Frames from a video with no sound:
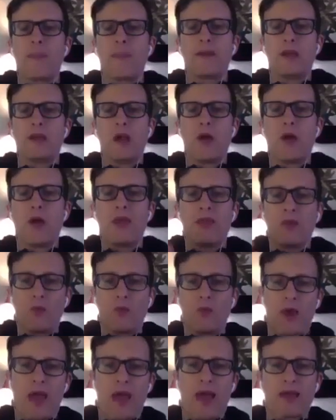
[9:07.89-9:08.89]
In the
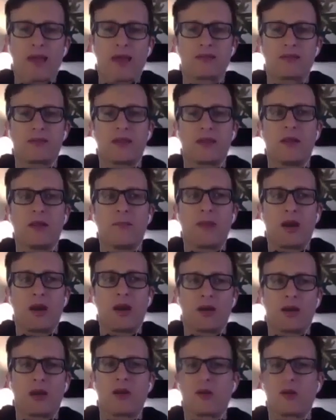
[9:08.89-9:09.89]
West, in
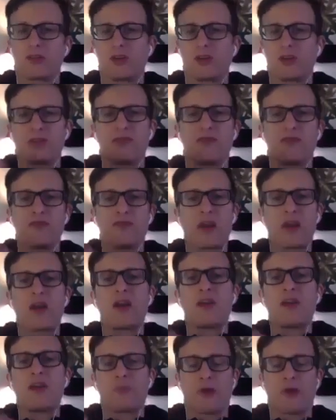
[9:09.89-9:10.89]
American culture, it's
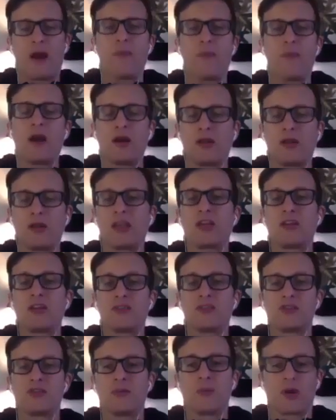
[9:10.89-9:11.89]
very primarily
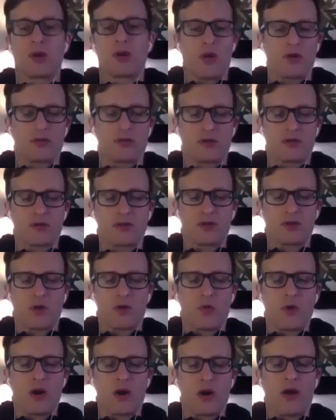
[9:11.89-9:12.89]
consumer culture. So
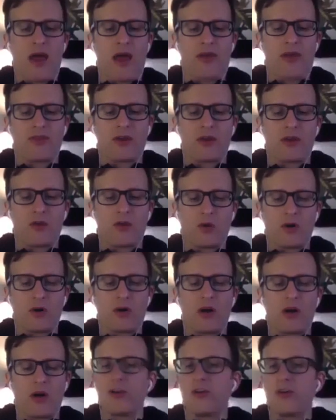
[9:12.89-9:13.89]

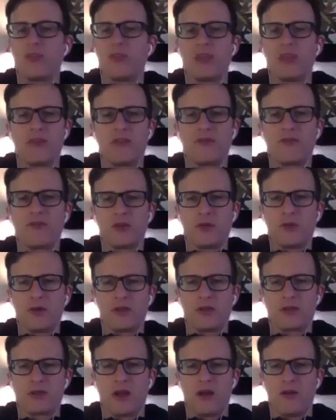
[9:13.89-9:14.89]
we're under the
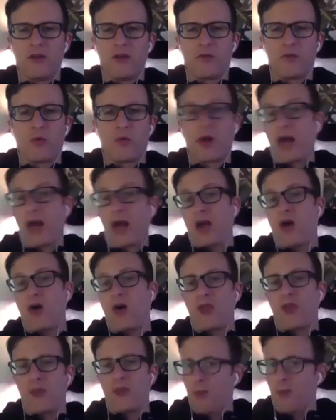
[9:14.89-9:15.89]
influence of what I
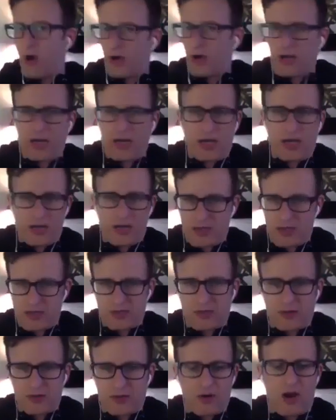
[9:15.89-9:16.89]
call the marketing
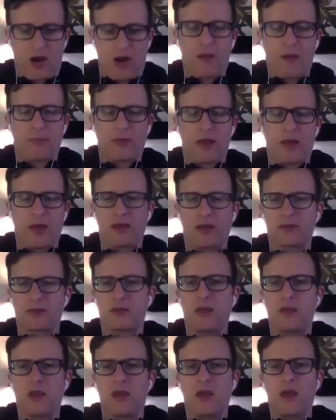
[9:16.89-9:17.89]
industrial complex,
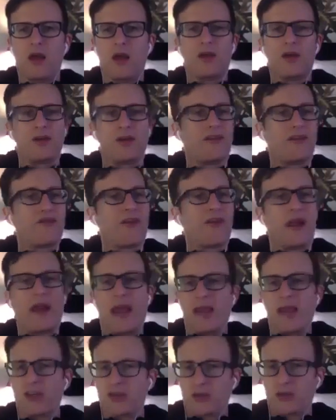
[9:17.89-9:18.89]
under the
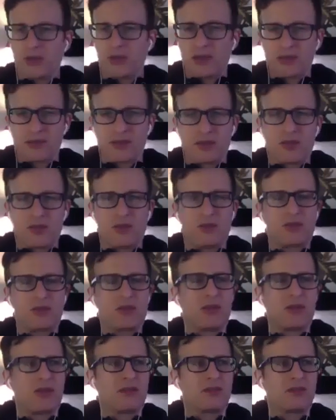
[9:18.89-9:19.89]
financial
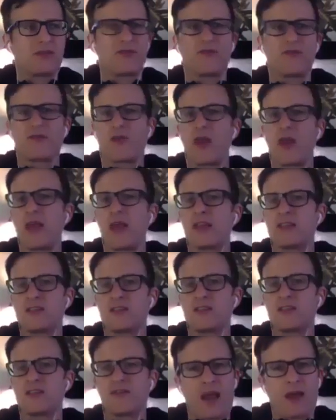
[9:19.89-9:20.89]
institutions, friends,
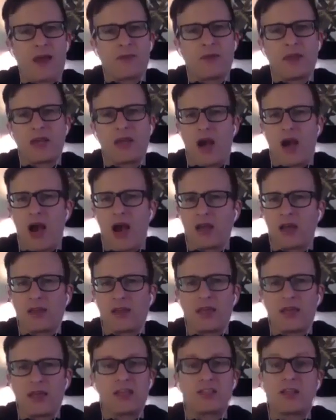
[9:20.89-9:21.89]
family,
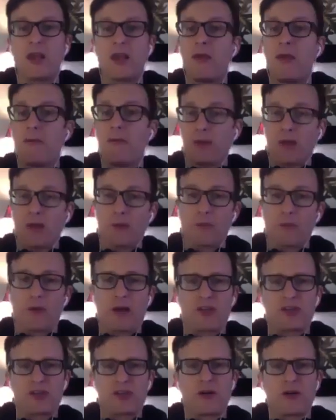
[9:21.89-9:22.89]
colleagues, peer
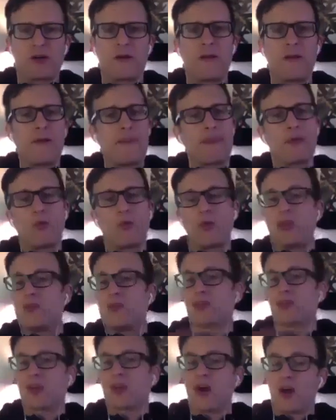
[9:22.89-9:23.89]
pressure. We used
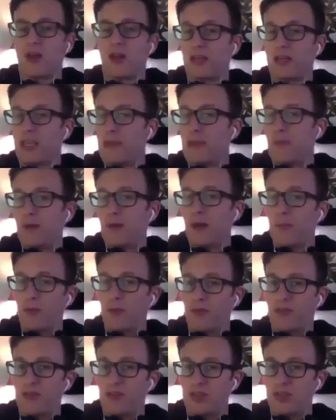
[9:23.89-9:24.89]
to call it keeping up
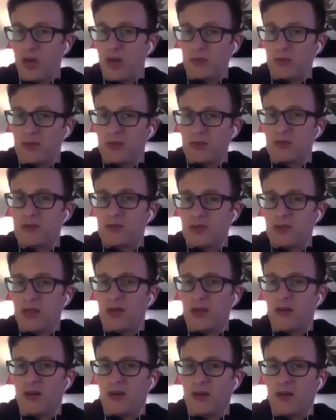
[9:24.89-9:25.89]
with the Joneses
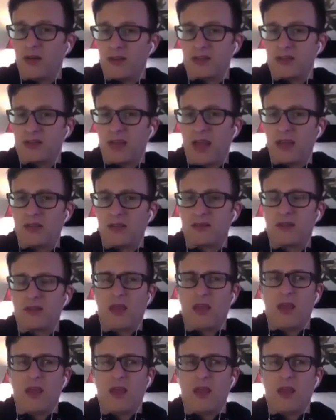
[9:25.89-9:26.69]
here in the States.